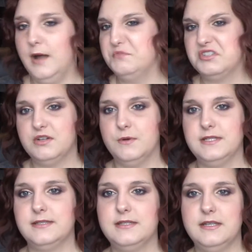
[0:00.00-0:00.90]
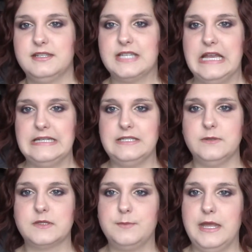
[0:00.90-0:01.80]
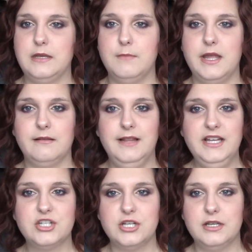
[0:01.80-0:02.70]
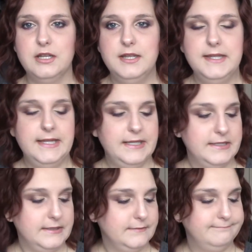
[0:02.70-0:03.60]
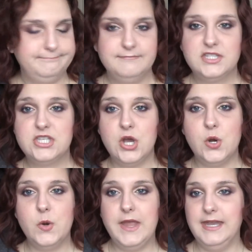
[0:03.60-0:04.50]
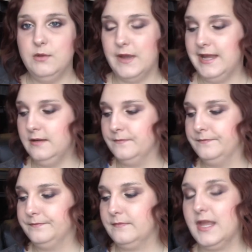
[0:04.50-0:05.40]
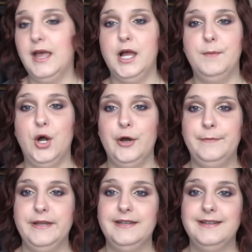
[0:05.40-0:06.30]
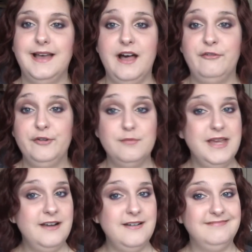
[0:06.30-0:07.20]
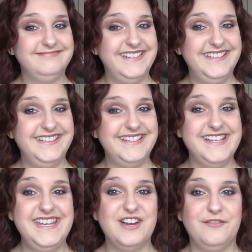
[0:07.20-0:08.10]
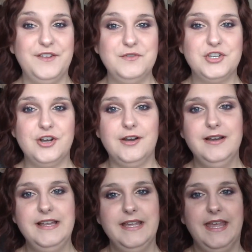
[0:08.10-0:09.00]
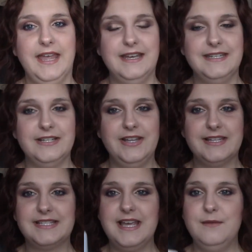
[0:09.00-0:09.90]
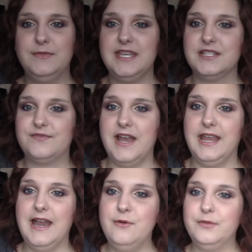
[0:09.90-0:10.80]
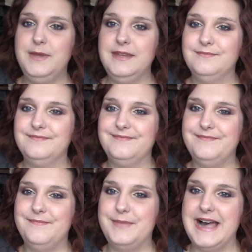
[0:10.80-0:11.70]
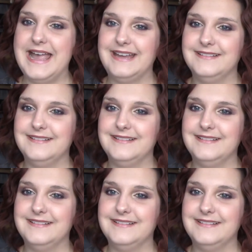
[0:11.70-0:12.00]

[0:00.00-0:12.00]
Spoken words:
I'm just always excited to expand my collection. So anyway, hoping I'll feel better in the near future. And until next time, thanks for hanging out with me. Bye.